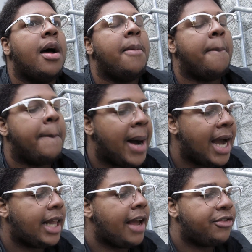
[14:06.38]
My
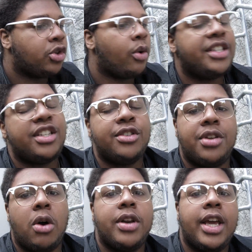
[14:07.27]
life choices
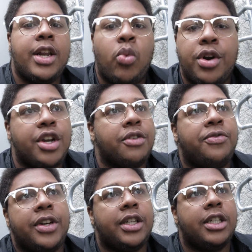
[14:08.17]
don't end where your
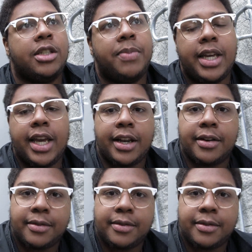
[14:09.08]
feelings begin.